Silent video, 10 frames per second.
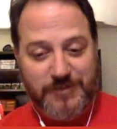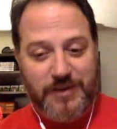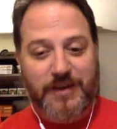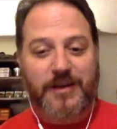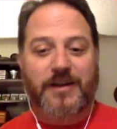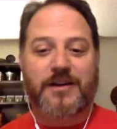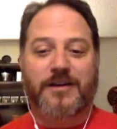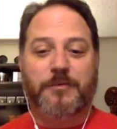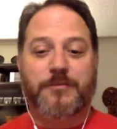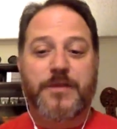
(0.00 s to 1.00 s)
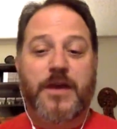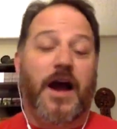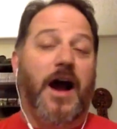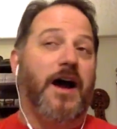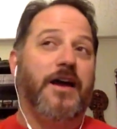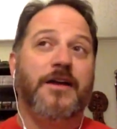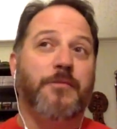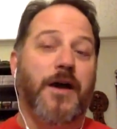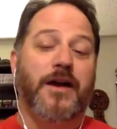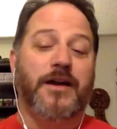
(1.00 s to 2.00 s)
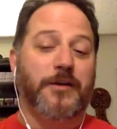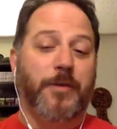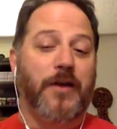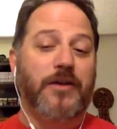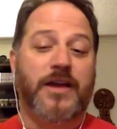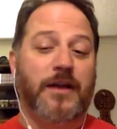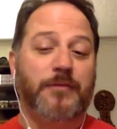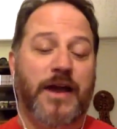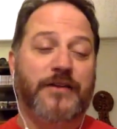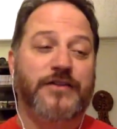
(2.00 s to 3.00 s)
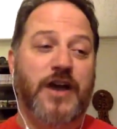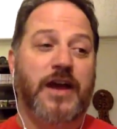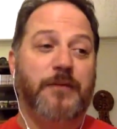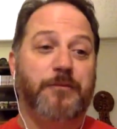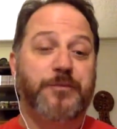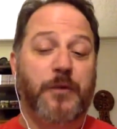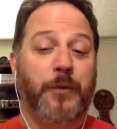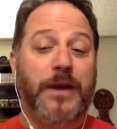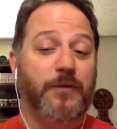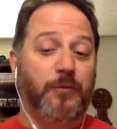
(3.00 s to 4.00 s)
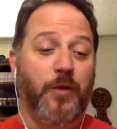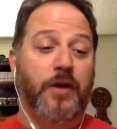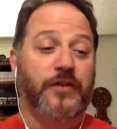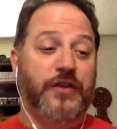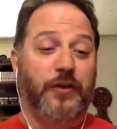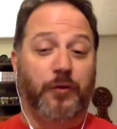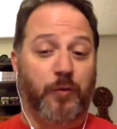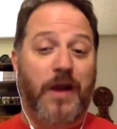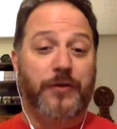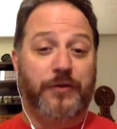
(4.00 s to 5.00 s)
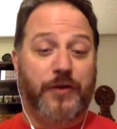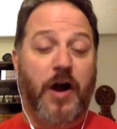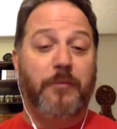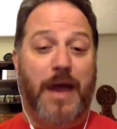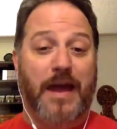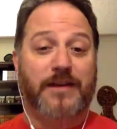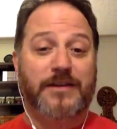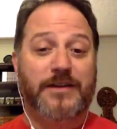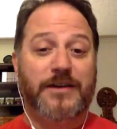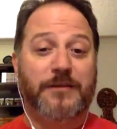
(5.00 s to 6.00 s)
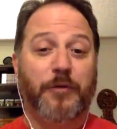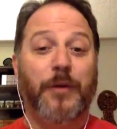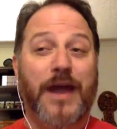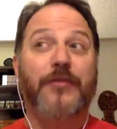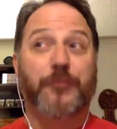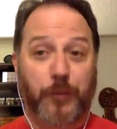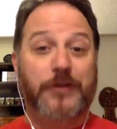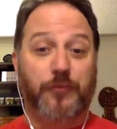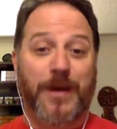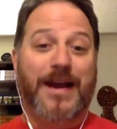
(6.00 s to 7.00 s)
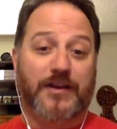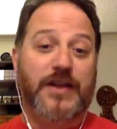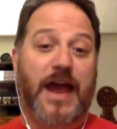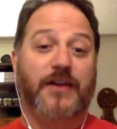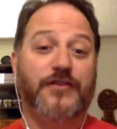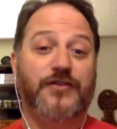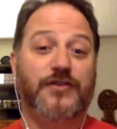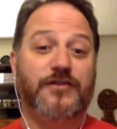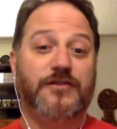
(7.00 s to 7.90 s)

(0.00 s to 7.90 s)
In the pirate game last night, we didn't run a single round of combat, but we had 3 dramatic tasks.